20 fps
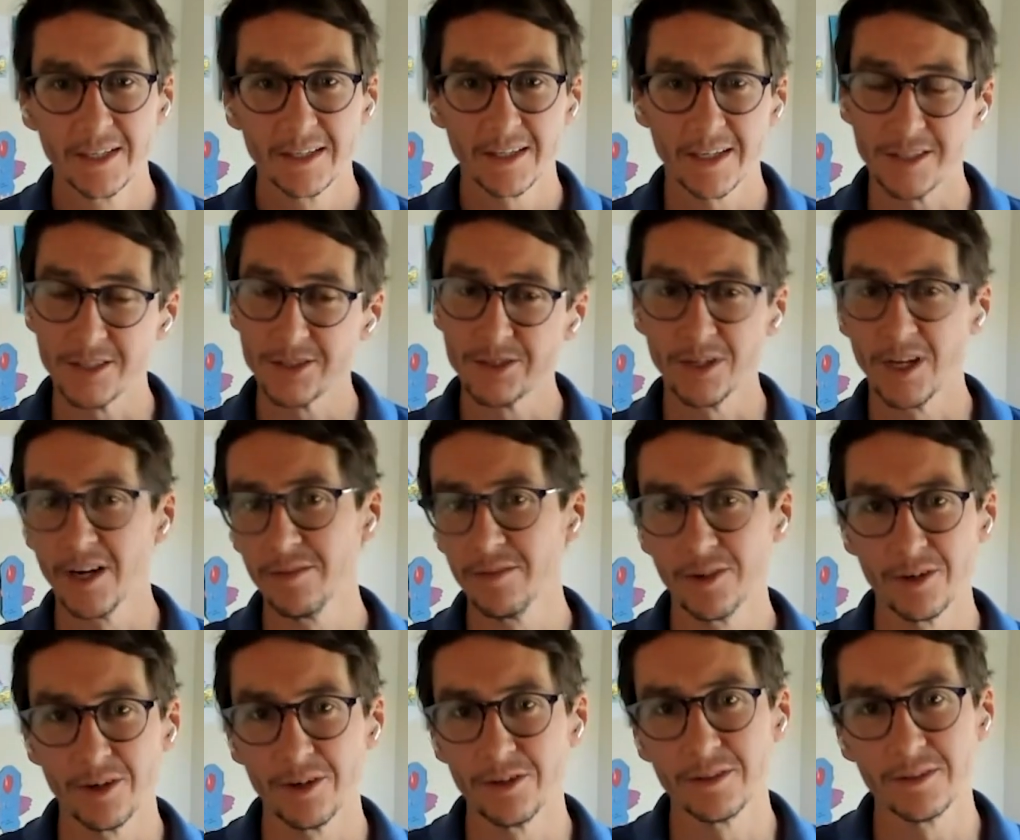They still have
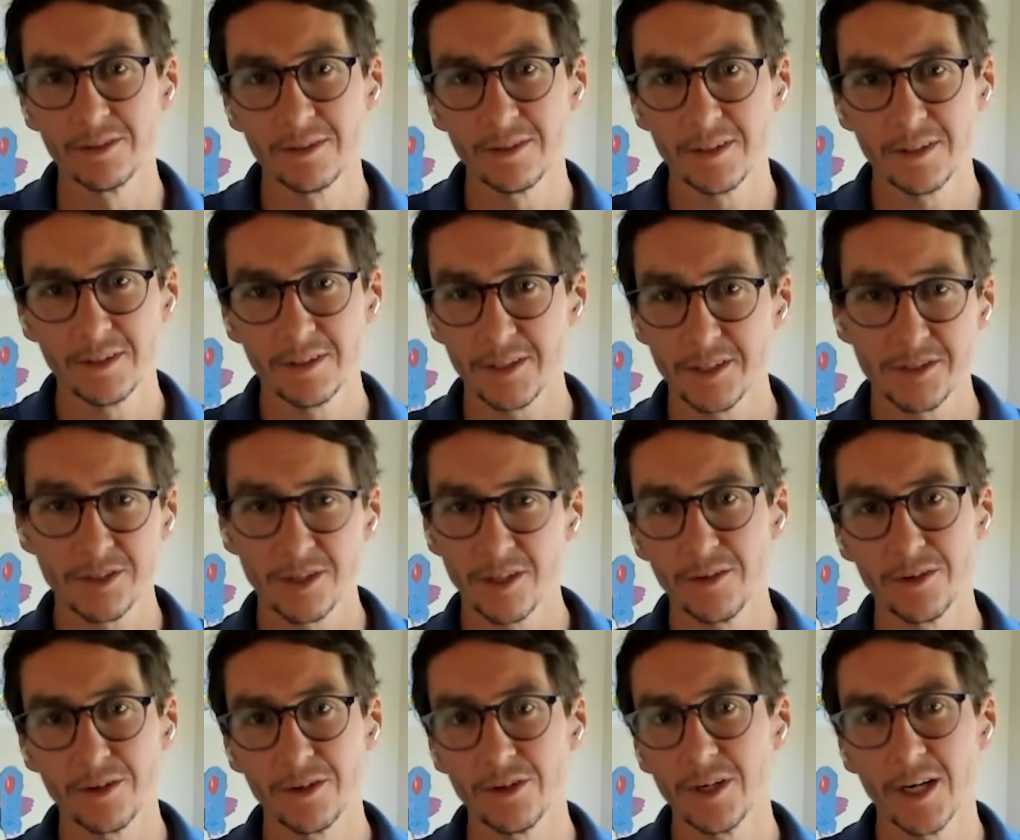their
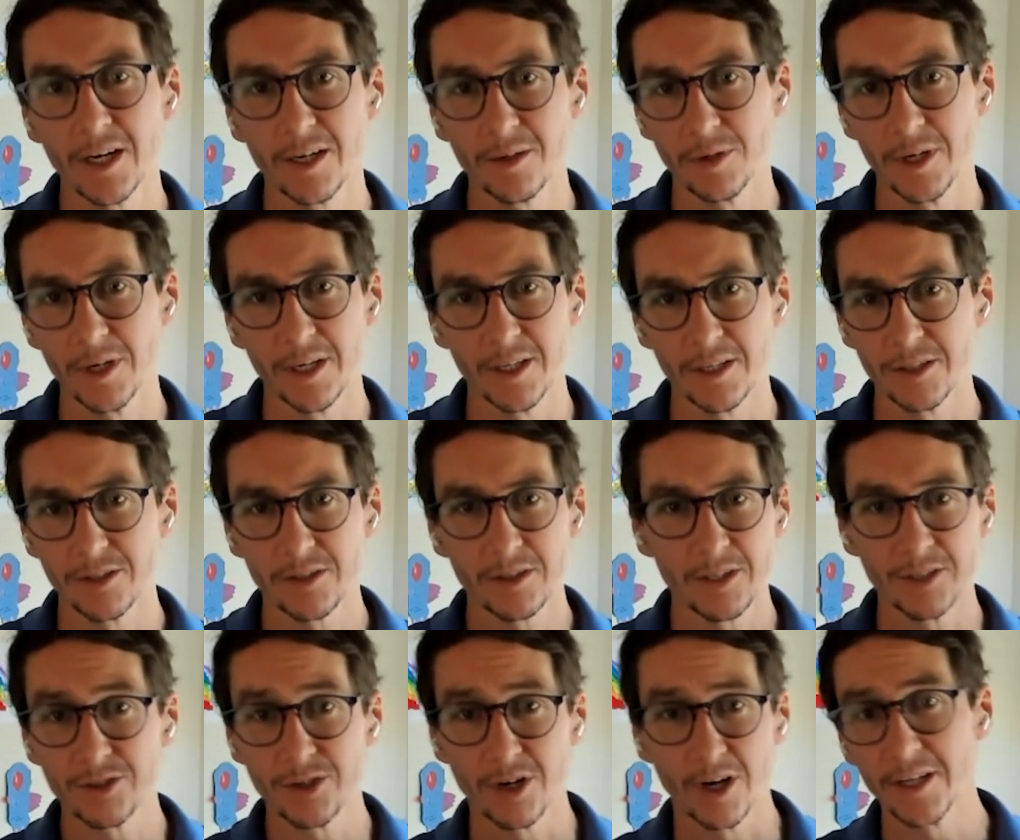own hardware.
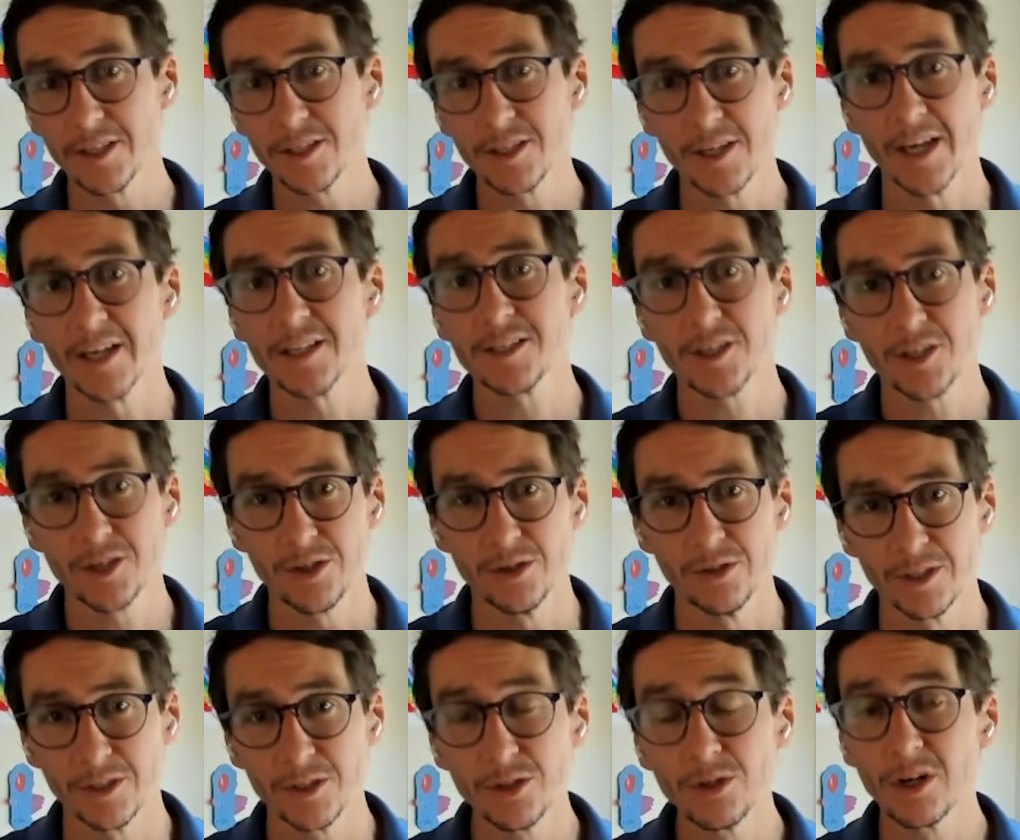They're trying to
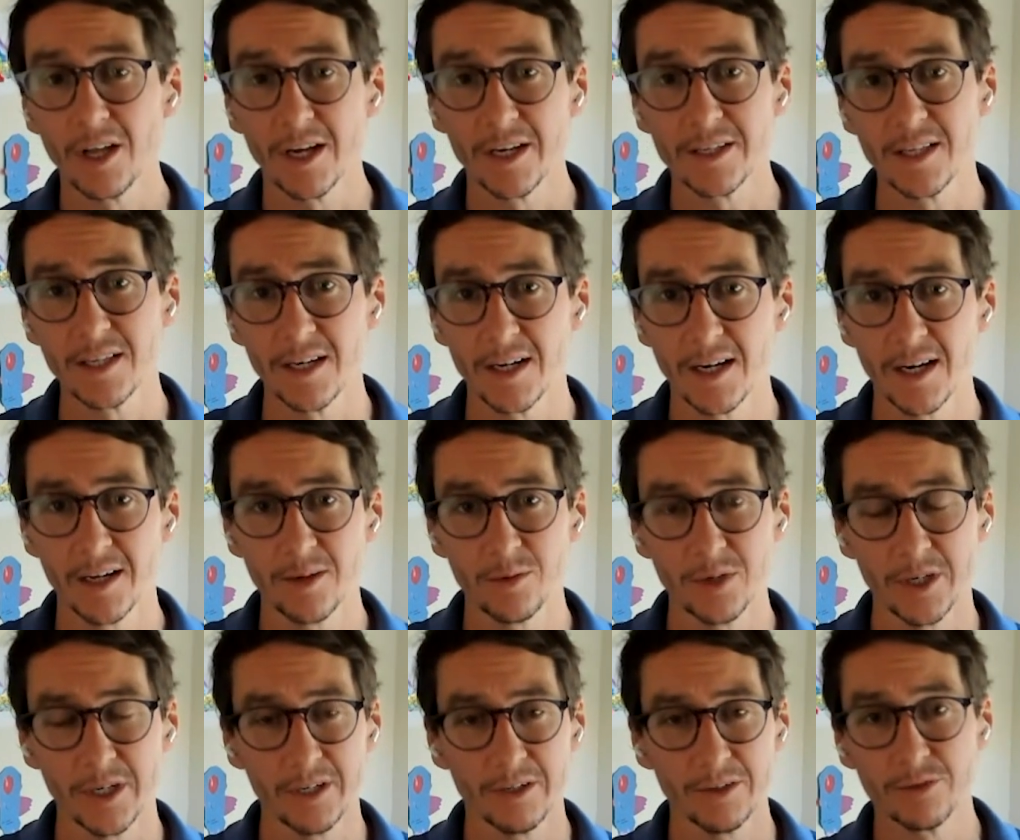execute and utilize that
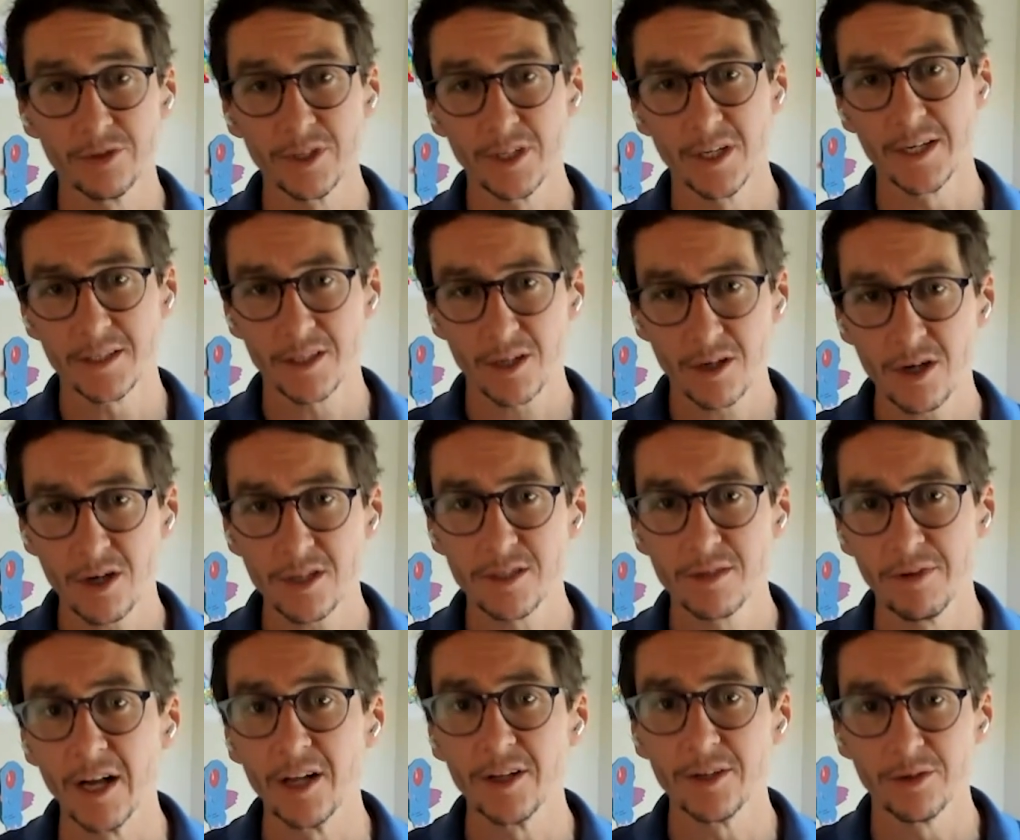hardware and realize the cost
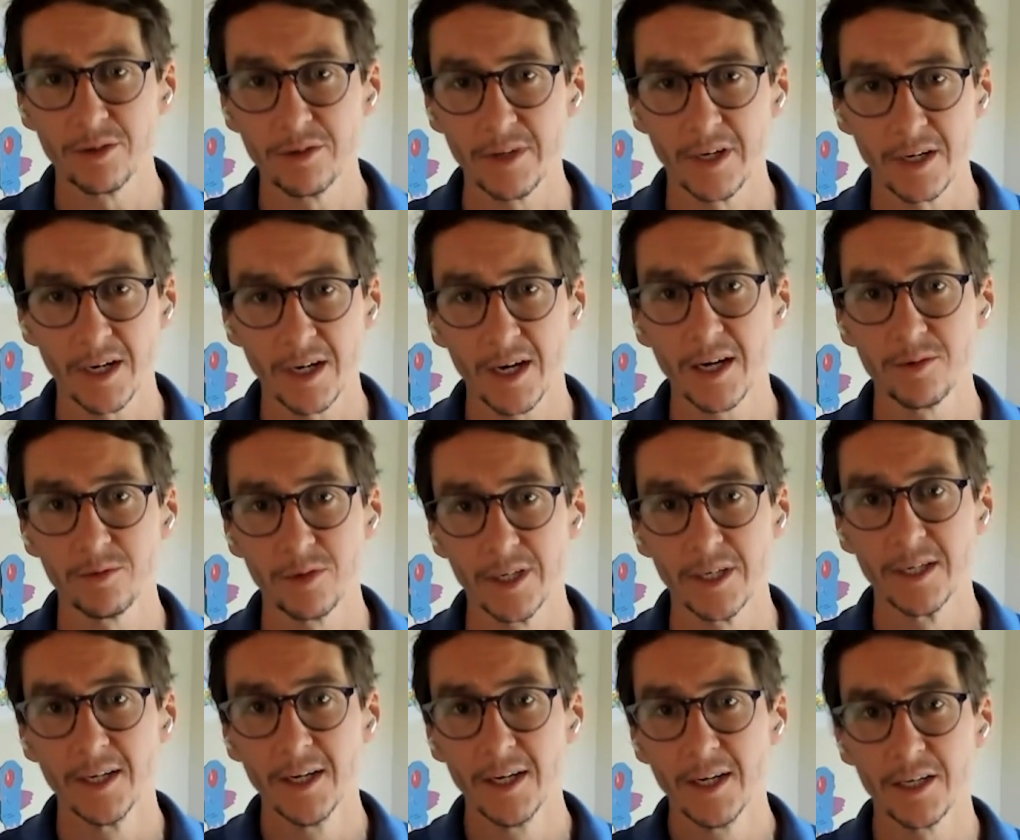value of that hardware.